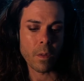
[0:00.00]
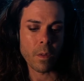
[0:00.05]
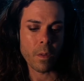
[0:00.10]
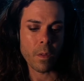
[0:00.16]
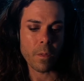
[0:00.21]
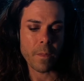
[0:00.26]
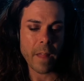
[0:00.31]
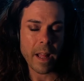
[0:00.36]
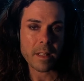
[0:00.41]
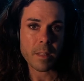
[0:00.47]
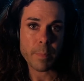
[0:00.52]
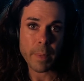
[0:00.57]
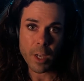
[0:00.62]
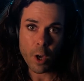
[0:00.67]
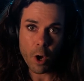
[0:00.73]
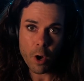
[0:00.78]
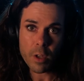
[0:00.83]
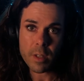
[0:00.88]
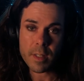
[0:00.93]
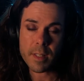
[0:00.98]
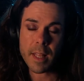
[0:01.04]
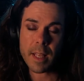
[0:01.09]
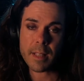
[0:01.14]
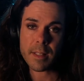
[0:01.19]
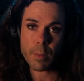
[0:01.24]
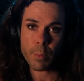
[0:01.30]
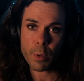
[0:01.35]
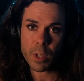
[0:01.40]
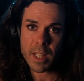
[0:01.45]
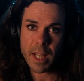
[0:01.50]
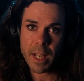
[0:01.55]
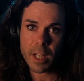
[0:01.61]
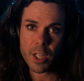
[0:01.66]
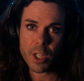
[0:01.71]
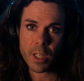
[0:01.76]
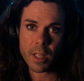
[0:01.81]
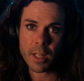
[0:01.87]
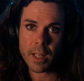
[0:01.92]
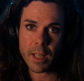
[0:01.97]
that's because there's a
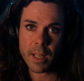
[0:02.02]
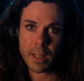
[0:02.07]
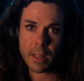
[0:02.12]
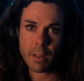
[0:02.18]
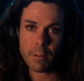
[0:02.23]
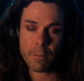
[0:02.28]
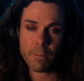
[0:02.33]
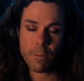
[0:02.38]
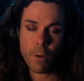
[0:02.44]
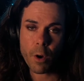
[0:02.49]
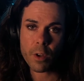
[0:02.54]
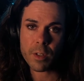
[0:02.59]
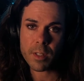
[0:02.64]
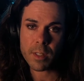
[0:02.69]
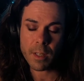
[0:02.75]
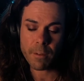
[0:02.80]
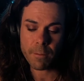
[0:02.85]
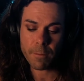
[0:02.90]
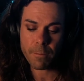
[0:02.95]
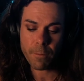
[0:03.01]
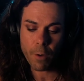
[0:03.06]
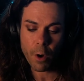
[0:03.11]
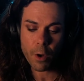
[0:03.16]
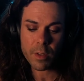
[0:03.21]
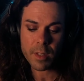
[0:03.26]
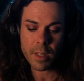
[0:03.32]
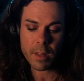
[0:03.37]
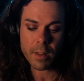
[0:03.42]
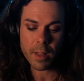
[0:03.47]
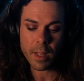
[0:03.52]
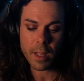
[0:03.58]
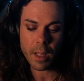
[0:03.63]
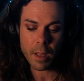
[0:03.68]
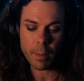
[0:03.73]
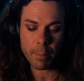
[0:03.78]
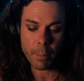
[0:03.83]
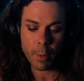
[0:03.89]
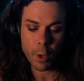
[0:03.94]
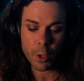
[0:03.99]
protection there. They're frozen. They've frozen their
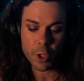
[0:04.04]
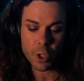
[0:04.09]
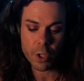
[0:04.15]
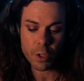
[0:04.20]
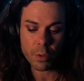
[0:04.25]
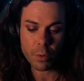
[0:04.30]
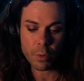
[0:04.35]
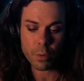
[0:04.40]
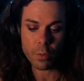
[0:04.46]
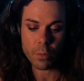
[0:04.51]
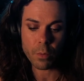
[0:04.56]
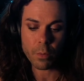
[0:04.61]
emotional